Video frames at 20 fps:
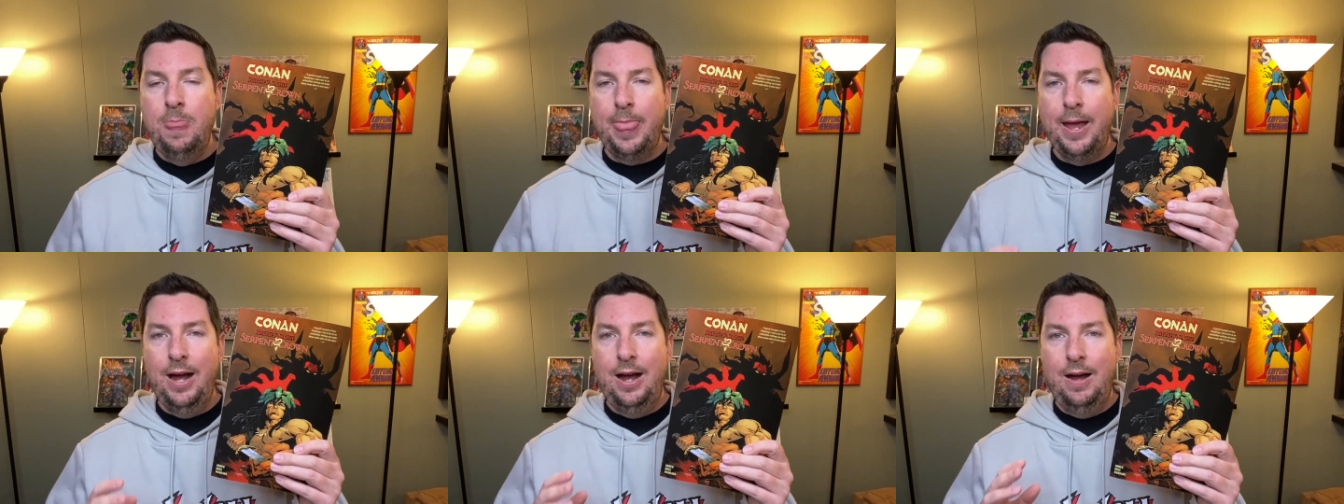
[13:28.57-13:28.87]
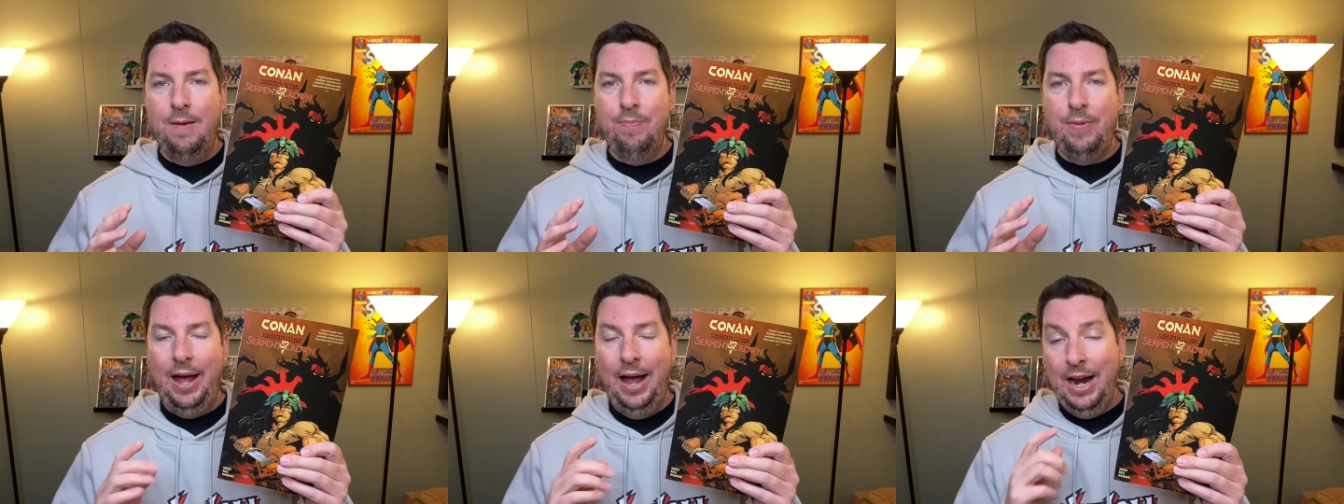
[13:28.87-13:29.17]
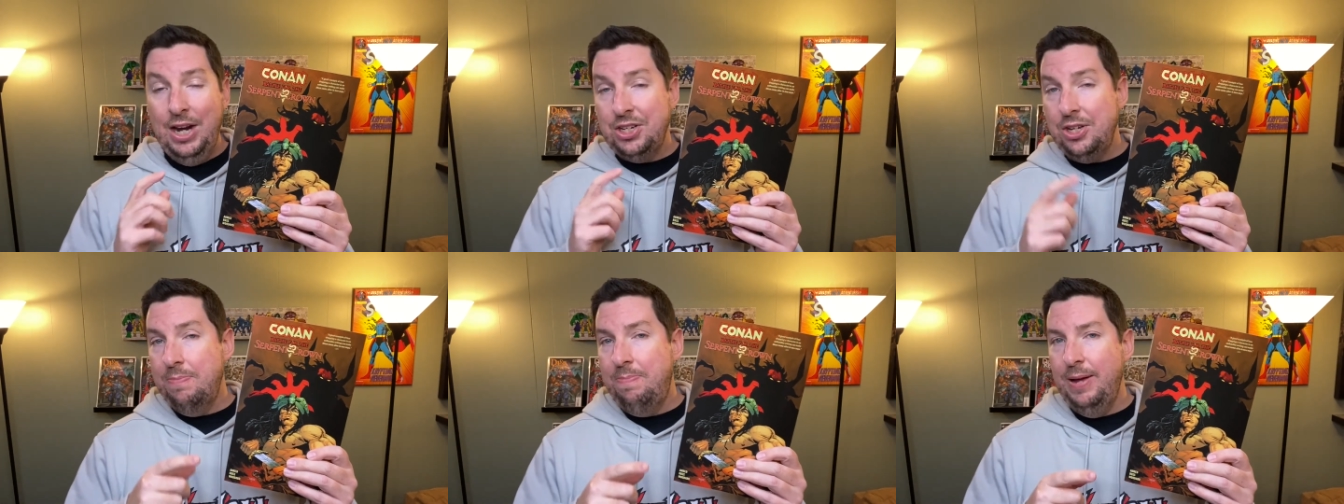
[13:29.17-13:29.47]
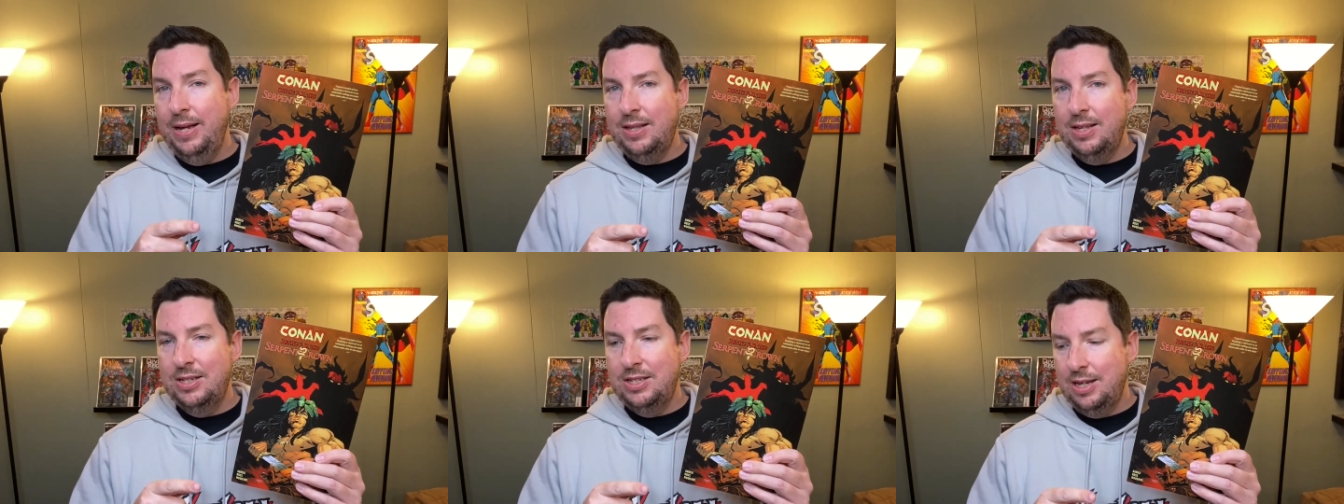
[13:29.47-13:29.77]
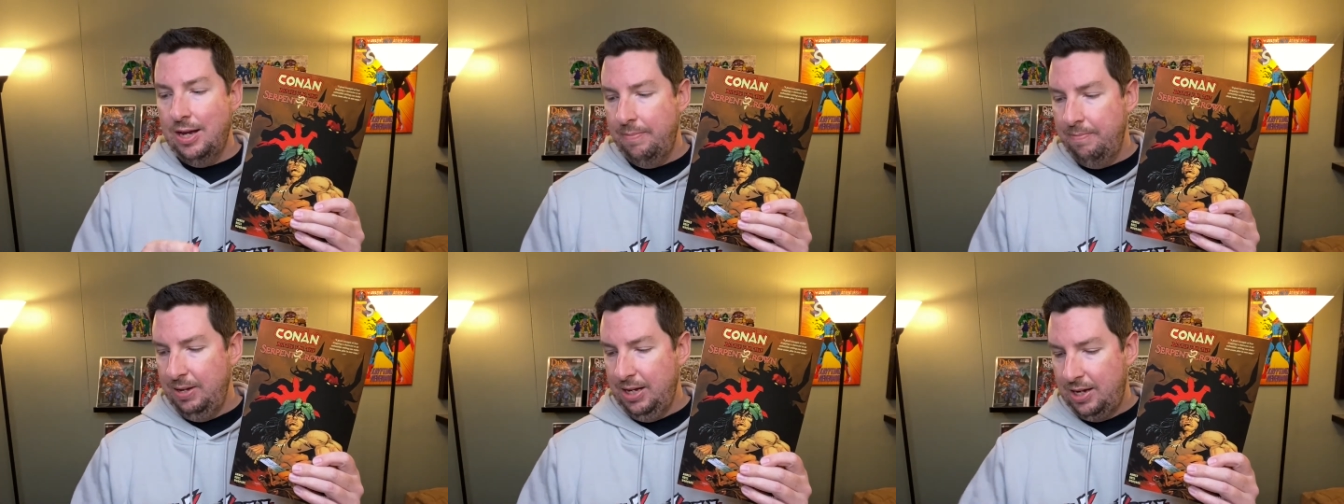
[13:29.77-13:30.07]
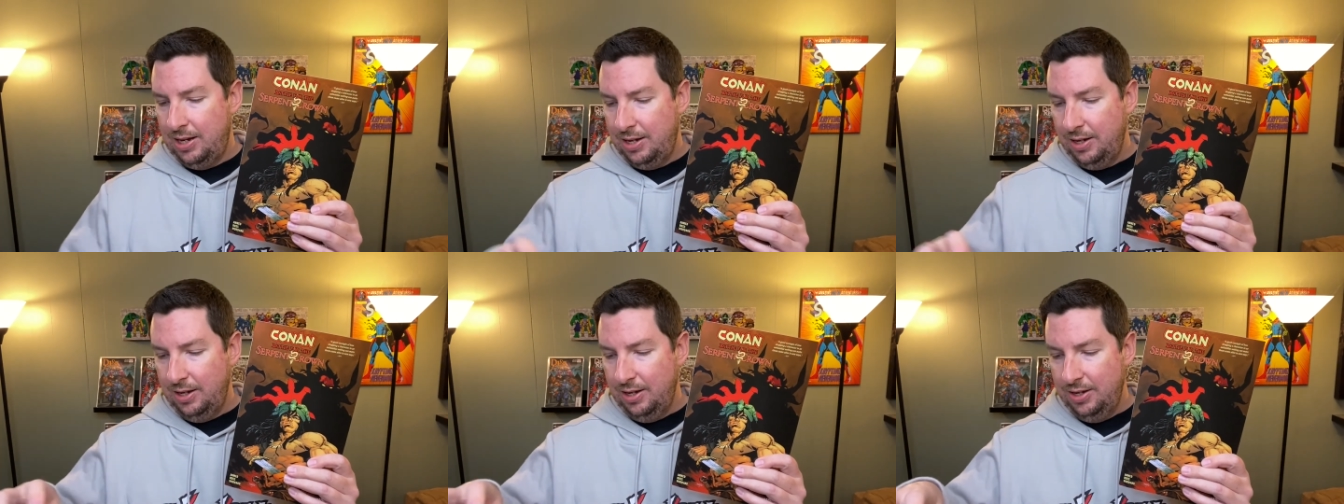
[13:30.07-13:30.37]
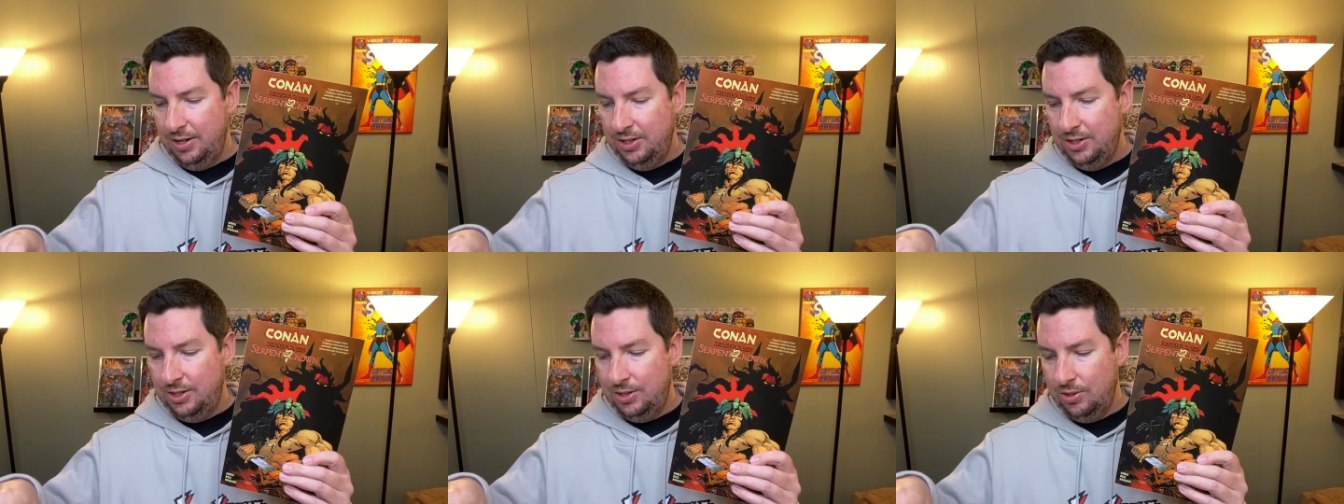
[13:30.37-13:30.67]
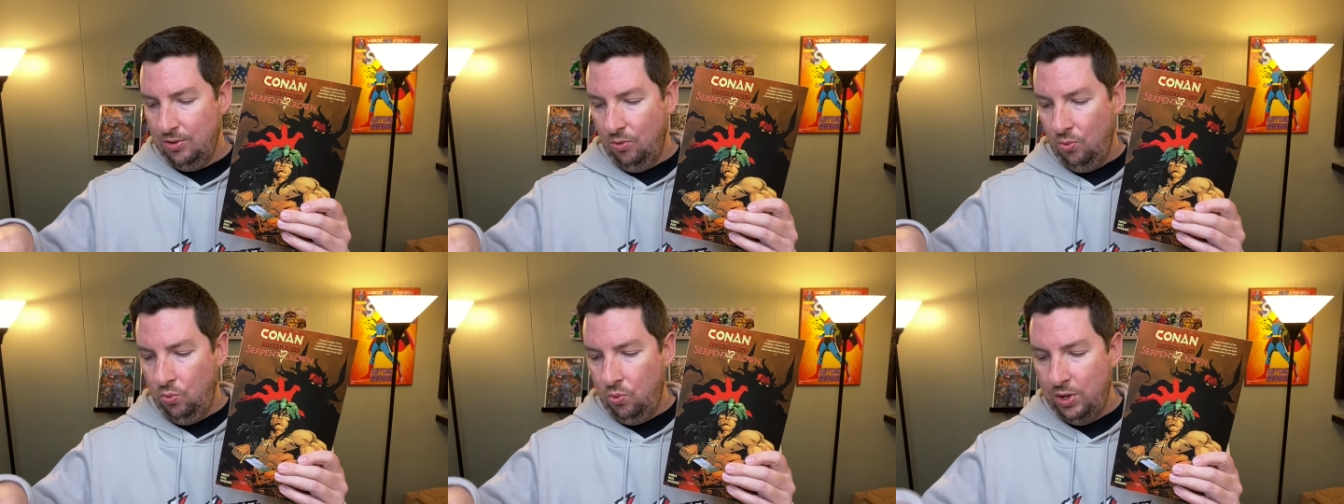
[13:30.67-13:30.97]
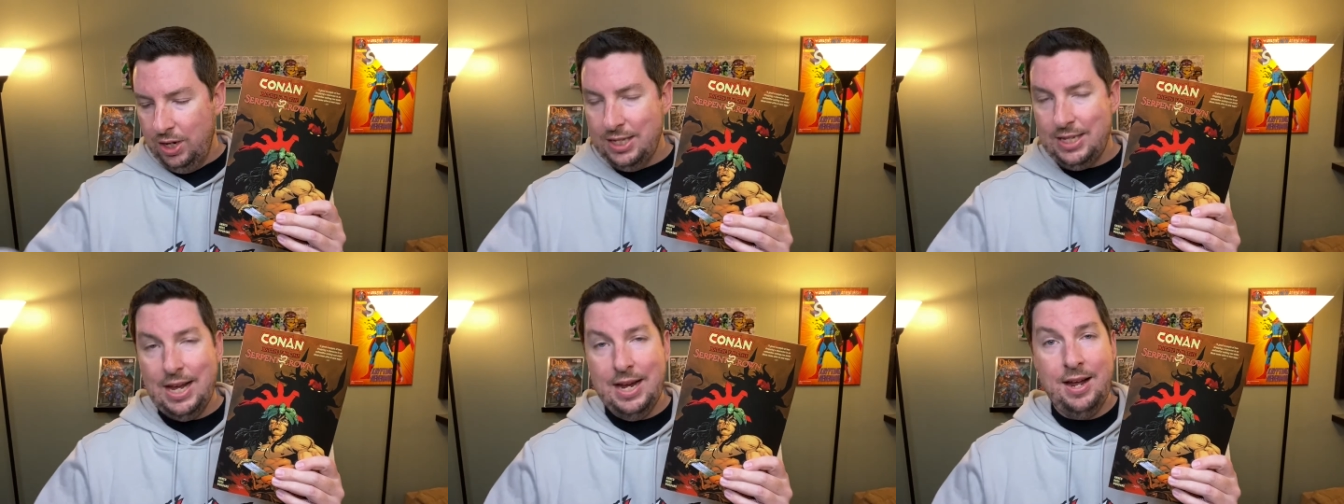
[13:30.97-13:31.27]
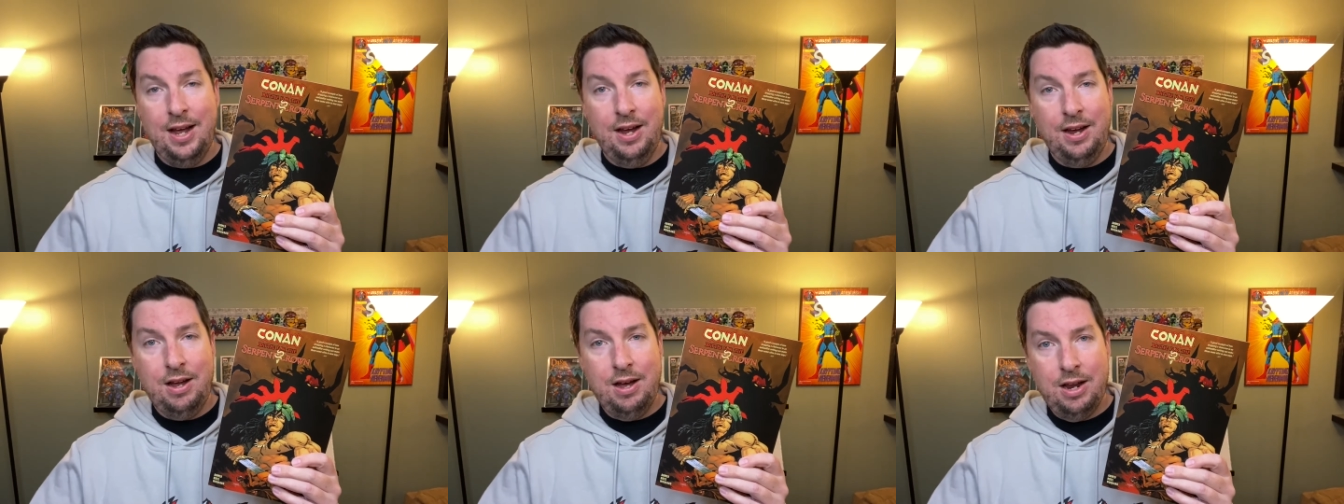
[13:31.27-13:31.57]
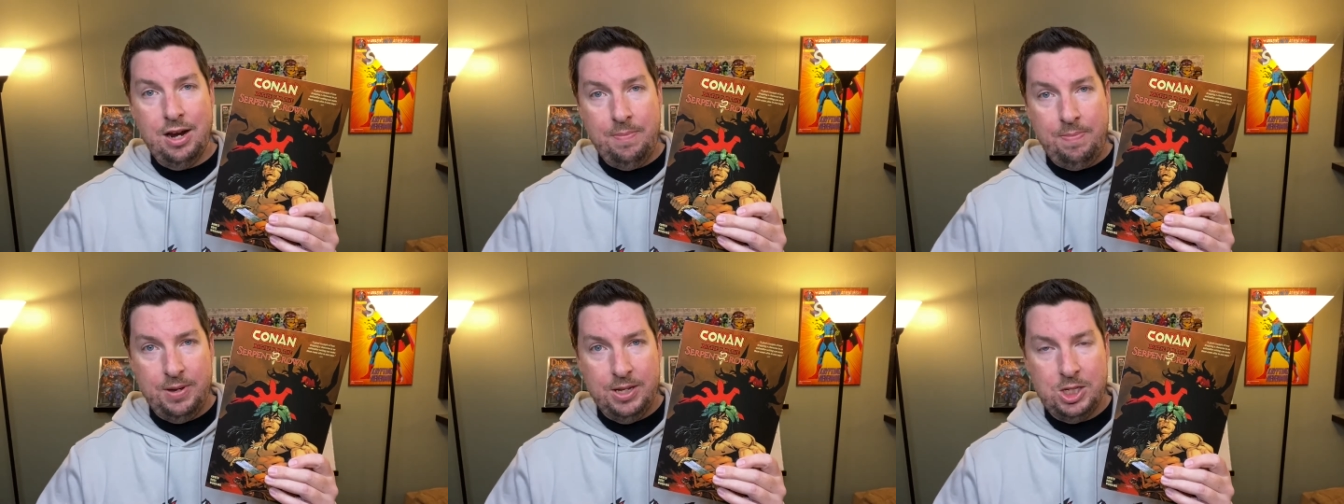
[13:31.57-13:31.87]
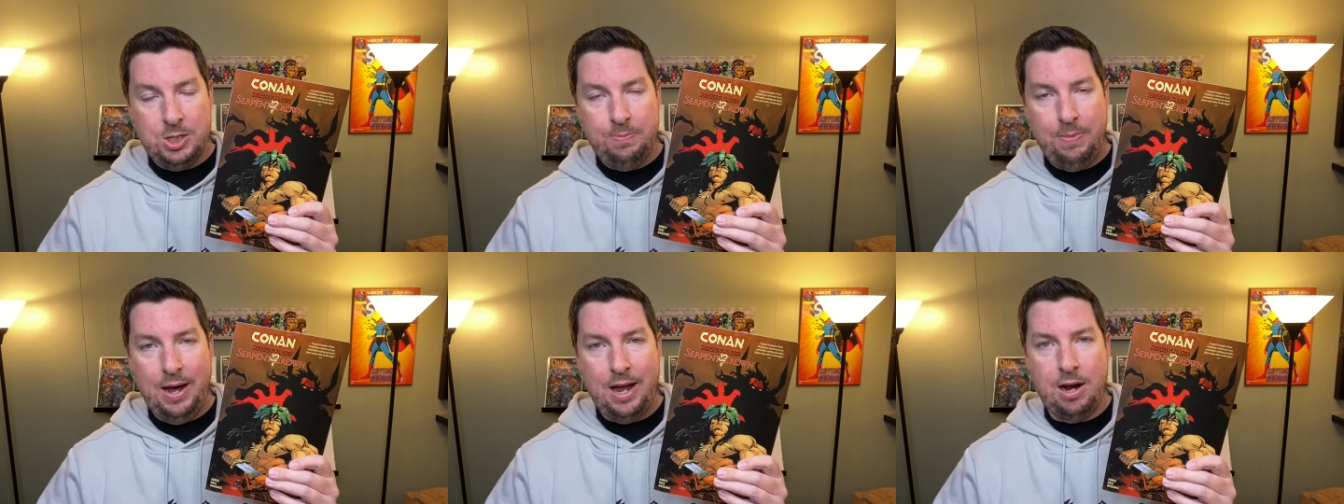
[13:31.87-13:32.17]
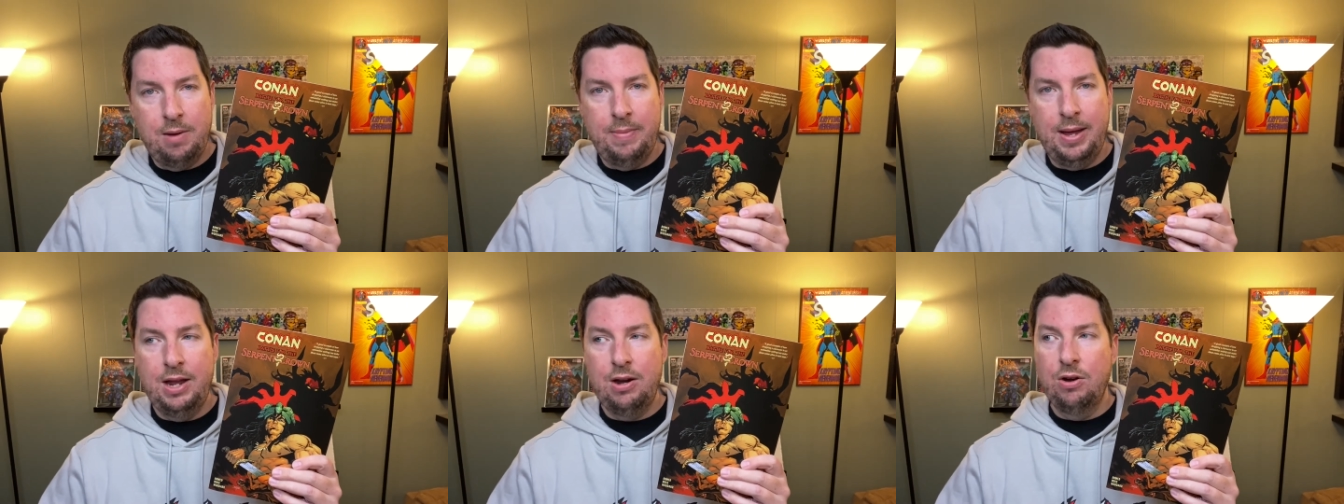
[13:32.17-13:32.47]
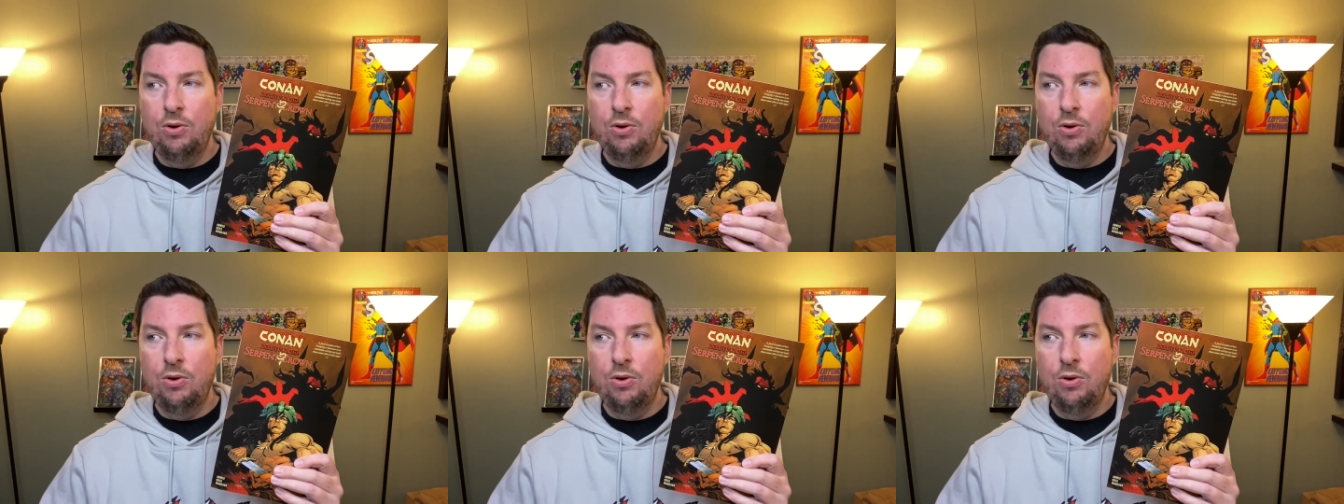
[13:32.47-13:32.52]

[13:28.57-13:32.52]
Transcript: I actually picked this up because once I got caught up on Spider-Man,